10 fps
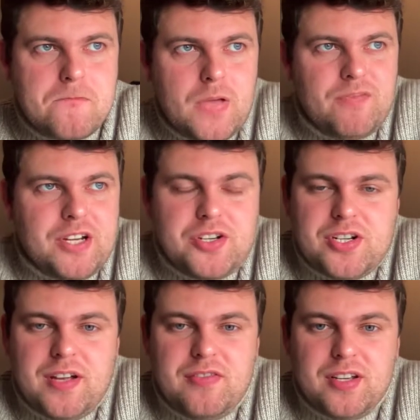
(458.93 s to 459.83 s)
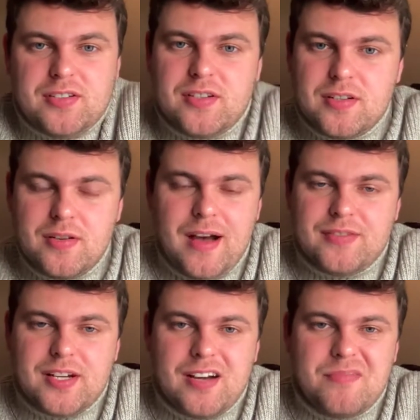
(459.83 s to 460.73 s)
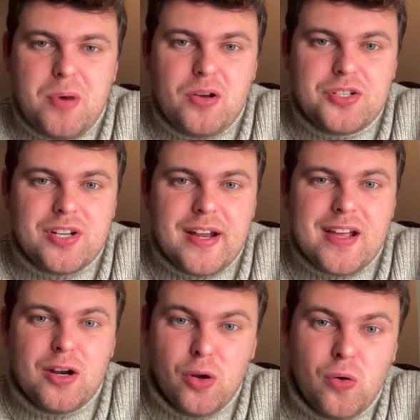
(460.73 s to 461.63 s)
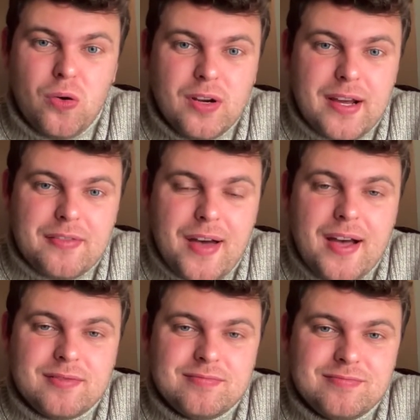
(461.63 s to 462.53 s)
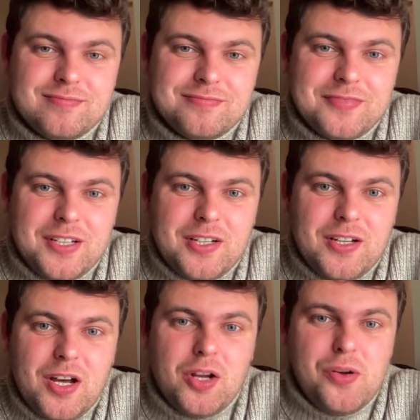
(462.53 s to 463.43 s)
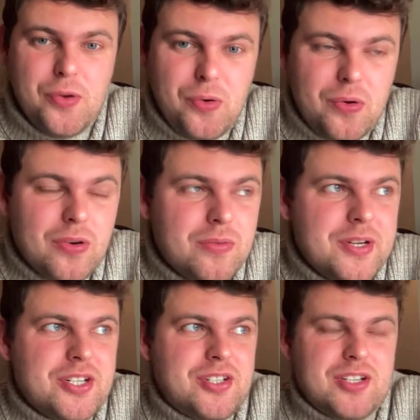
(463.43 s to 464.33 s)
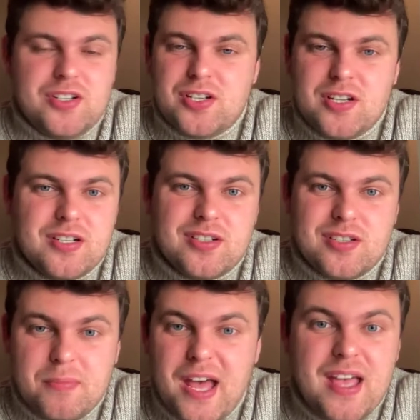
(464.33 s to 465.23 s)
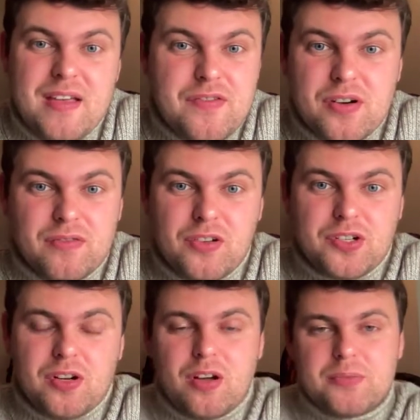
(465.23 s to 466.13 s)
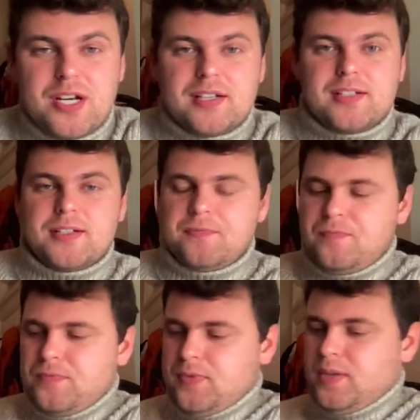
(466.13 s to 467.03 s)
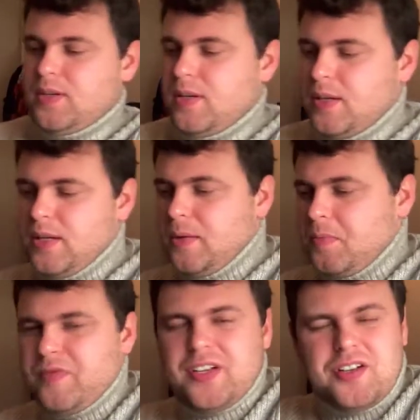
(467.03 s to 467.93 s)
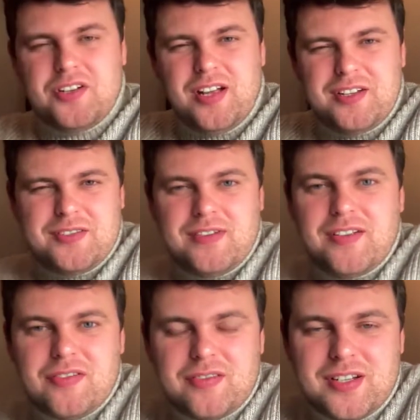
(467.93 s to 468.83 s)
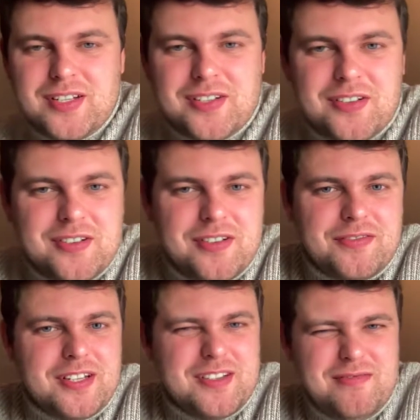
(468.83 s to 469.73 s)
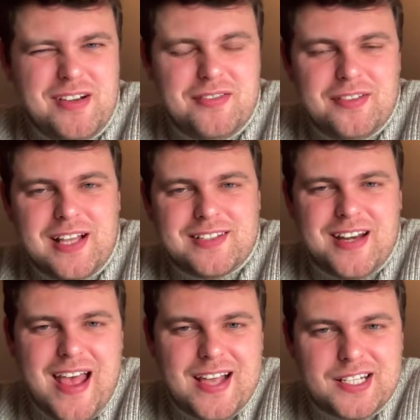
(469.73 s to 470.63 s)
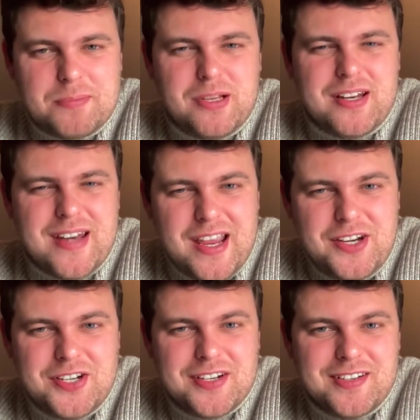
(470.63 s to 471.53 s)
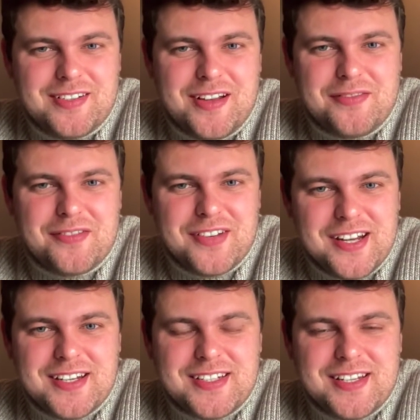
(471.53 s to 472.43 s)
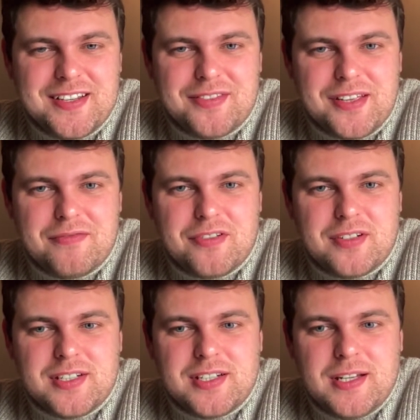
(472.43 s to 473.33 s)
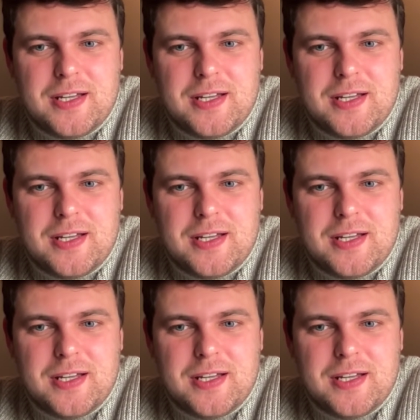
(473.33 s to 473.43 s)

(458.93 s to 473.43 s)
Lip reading: Wittgenstein thinks that you have to kind of postulate a law like that, a law which concerns the behaviour of logical objects. But Wittgenstein doesn't really think this is good enough. He doesn't really think that's an explanation of the validity of the inference.